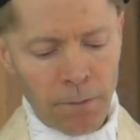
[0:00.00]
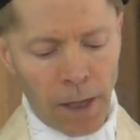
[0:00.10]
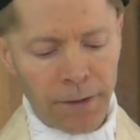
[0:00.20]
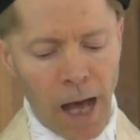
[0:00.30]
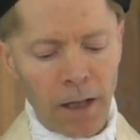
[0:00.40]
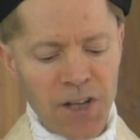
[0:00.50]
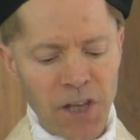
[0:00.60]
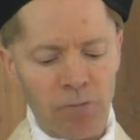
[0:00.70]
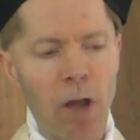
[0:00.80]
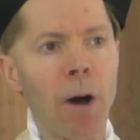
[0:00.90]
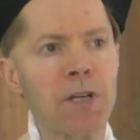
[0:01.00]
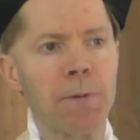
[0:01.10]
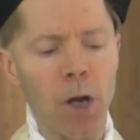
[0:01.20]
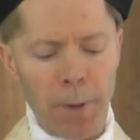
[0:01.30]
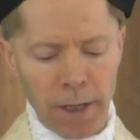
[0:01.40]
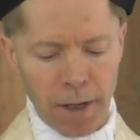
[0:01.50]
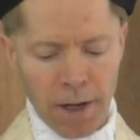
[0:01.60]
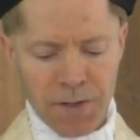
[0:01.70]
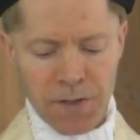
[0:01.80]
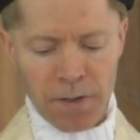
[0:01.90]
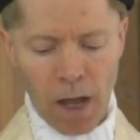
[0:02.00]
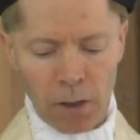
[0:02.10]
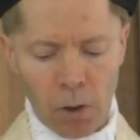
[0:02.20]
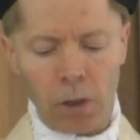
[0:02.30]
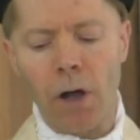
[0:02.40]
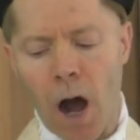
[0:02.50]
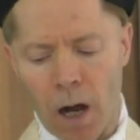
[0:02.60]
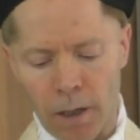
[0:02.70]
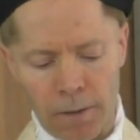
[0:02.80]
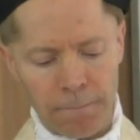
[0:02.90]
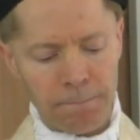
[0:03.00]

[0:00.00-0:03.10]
They tell us that we must be obedient and go along.